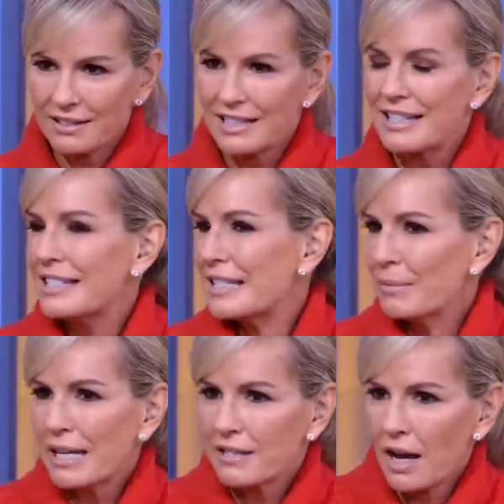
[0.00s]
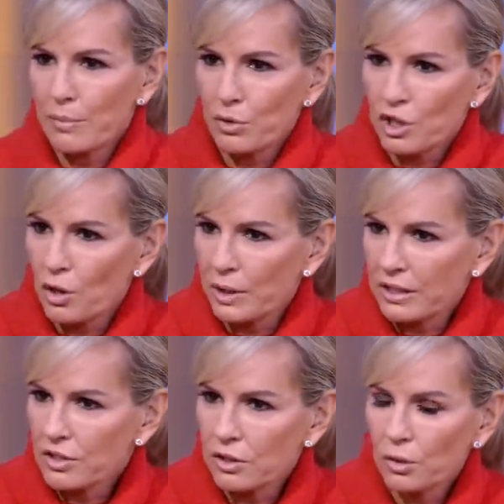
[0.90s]
did it seem like time was
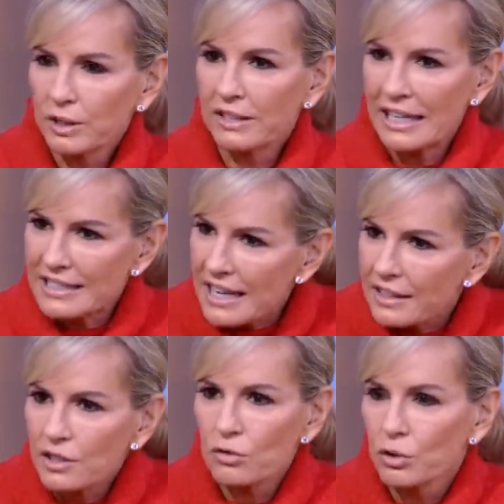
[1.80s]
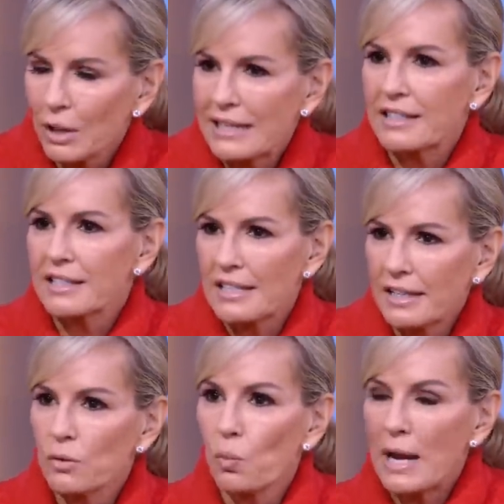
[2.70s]
going slowly? Like, take us through like the
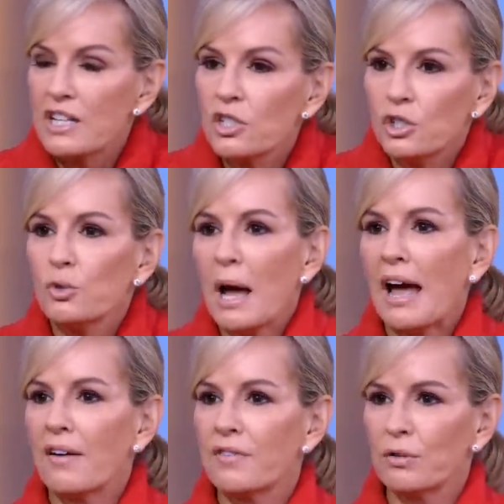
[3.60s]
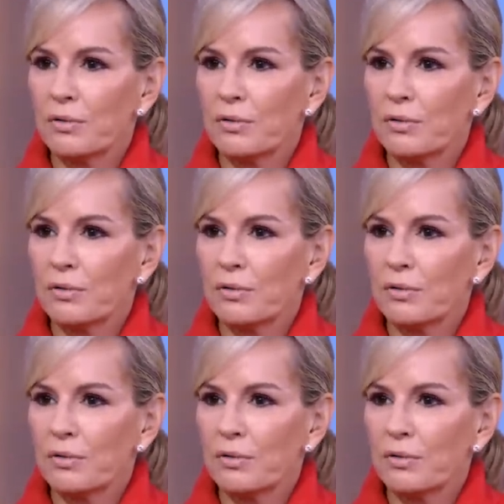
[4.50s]
second. When did you have the